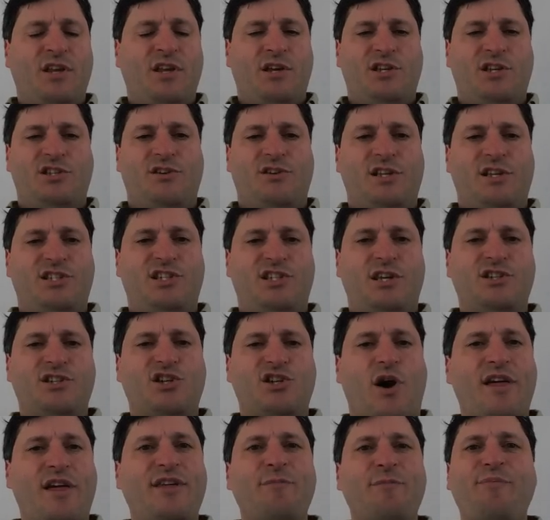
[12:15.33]
So let's see.
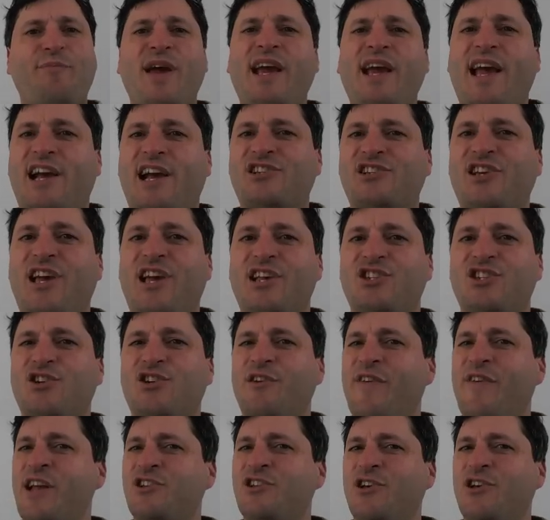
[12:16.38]
So I think ping actually has sort
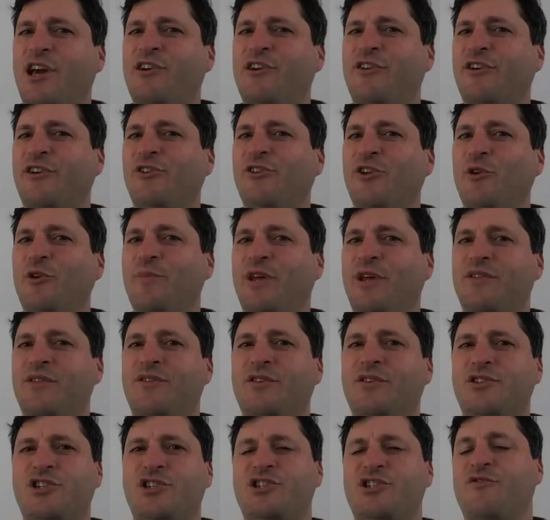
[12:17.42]
of entered a little bit
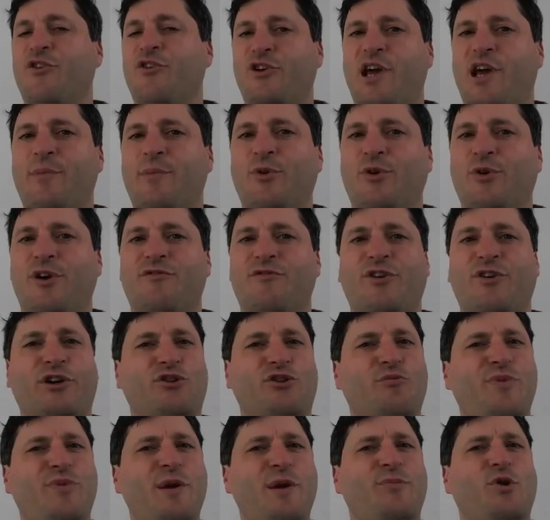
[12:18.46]
just the vocabulary of
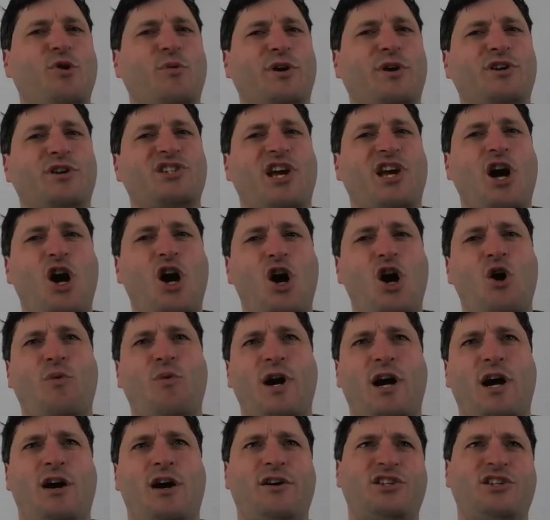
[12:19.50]
regular people, where you'd say, oh,
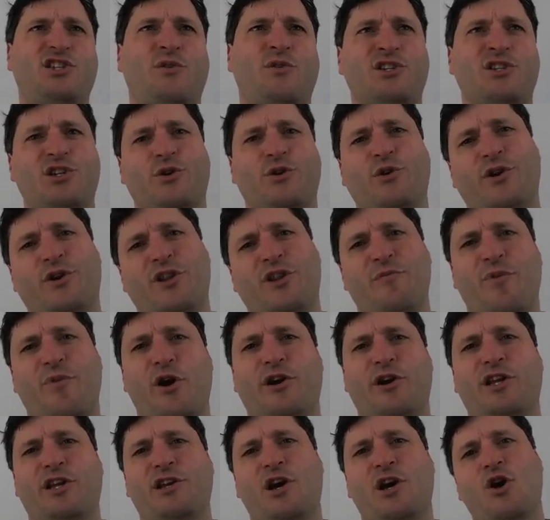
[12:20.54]
well, is so-and-so going to the
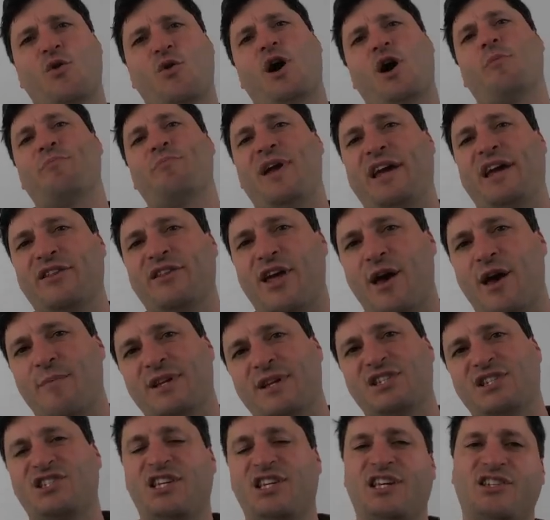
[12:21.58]
party? Oh, I'll ping them
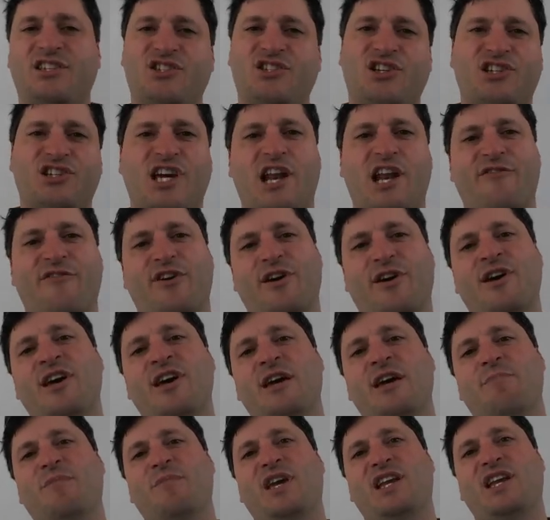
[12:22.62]
and see. It's just kind of
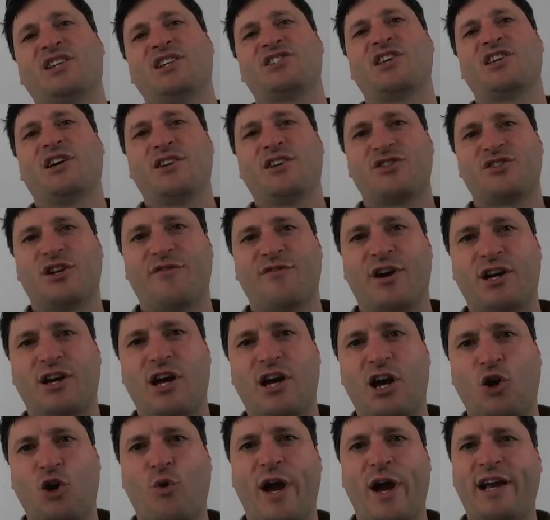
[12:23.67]
means sort of
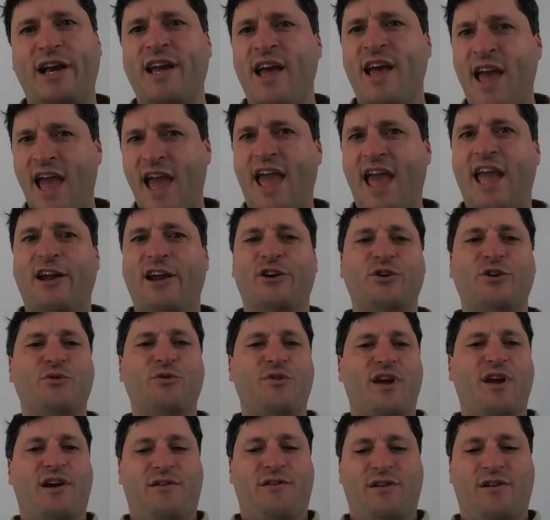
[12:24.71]
a quick, hey, are you
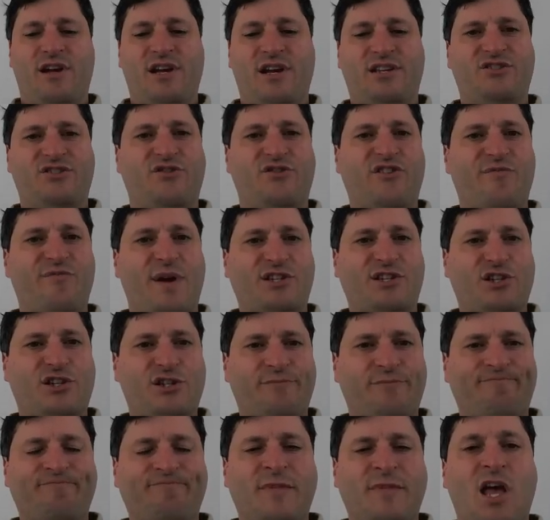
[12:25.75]
there sort of message.